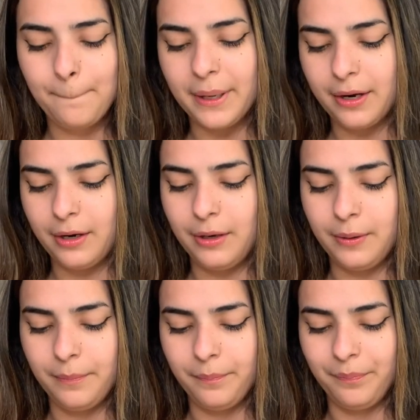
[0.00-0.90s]
But I
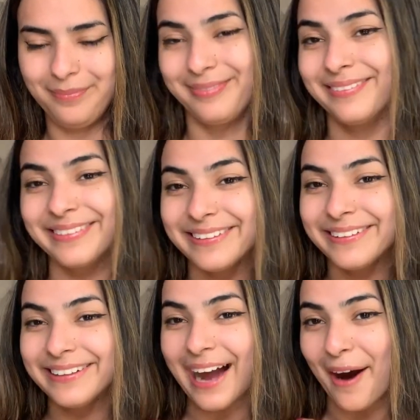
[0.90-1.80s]

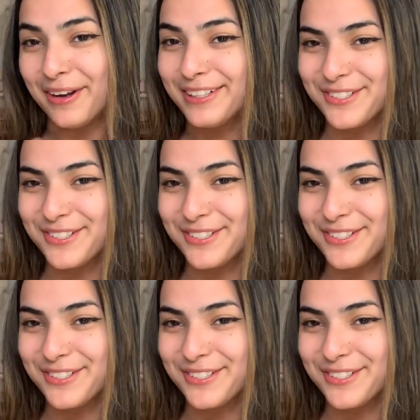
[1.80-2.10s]
wanted